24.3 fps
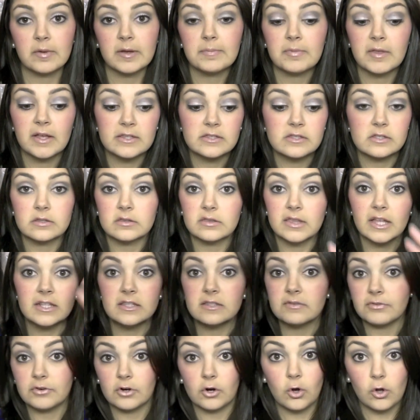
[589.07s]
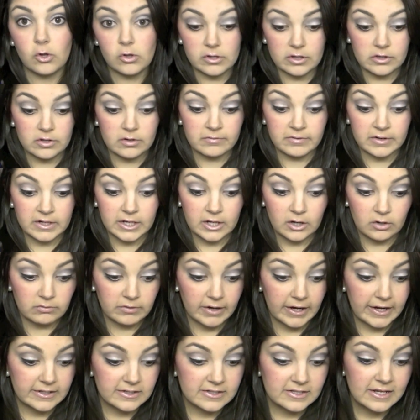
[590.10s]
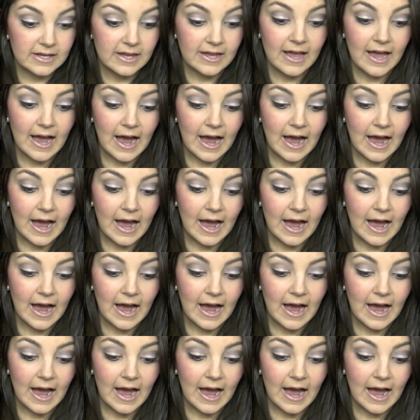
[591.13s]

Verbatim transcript: But that's that's for a whole other video rant.